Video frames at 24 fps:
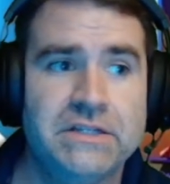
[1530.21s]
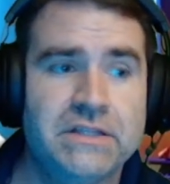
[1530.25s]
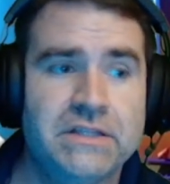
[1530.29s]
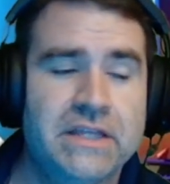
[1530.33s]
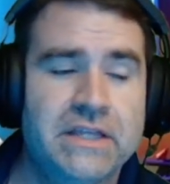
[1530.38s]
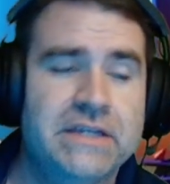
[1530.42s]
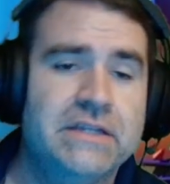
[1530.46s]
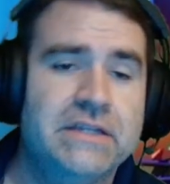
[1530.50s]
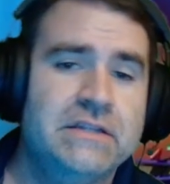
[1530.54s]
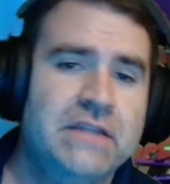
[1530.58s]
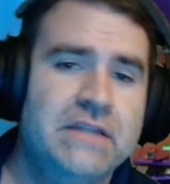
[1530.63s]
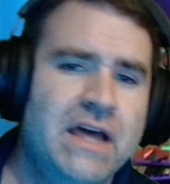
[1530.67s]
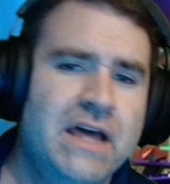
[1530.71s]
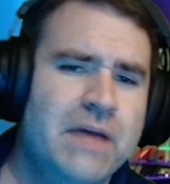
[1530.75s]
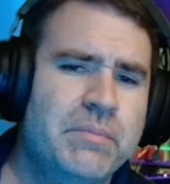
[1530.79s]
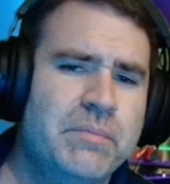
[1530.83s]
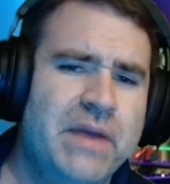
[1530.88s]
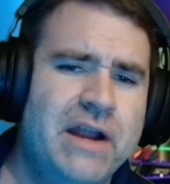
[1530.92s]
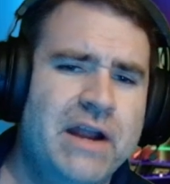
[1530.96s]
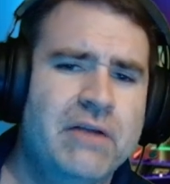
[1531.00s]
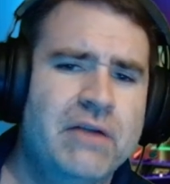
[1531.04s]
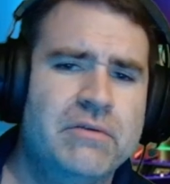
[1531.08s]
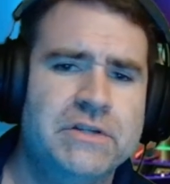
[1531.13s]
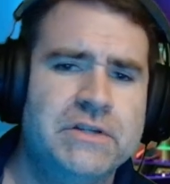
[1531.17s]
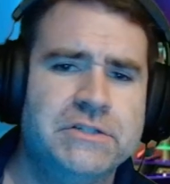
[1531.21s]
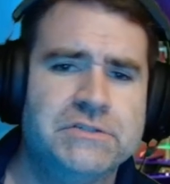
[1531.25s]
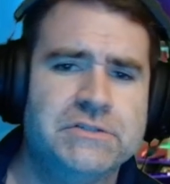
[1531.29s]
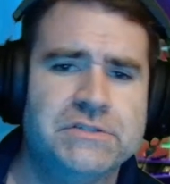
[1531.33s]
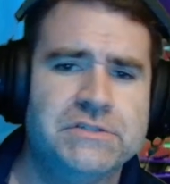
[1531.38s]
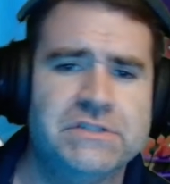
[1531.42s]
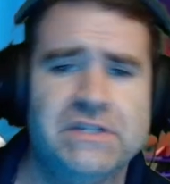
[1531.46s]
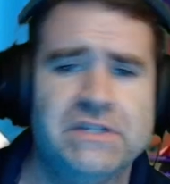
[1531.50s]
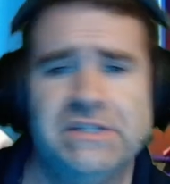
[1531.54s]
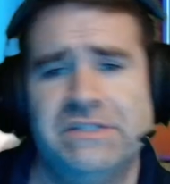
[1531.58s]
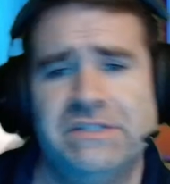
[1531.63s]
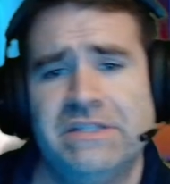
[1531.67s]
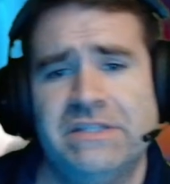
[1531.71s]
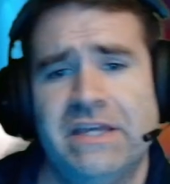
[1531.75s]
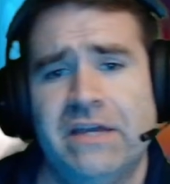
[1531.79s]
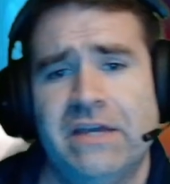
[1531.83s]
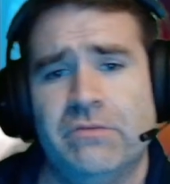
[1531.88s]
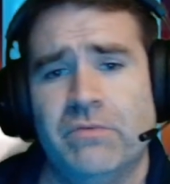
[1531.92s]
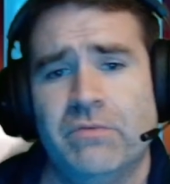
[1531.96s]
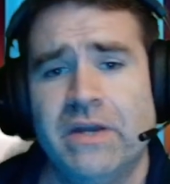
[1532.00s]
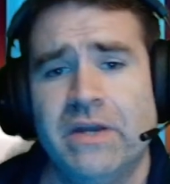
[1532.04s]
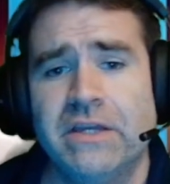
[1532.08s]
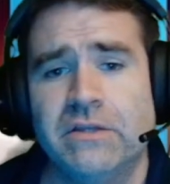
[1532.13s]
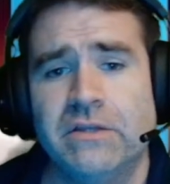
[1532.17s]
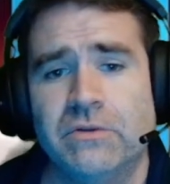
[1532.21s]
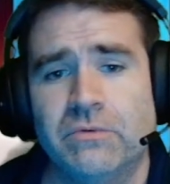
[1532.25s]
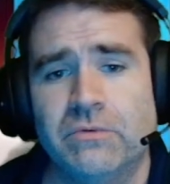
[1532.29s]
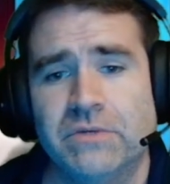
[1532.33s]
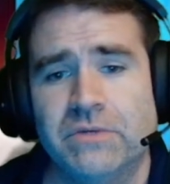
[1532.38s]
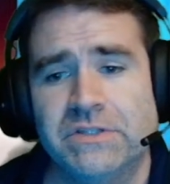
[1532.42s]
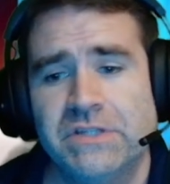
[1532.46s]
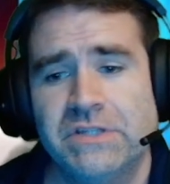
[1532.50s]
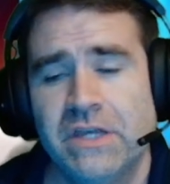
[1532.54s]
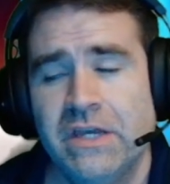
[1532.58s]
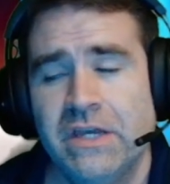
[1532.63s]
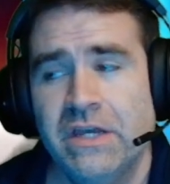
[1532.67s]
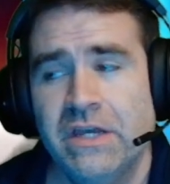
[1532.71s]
like not Power Rangers dice, they had regular ones.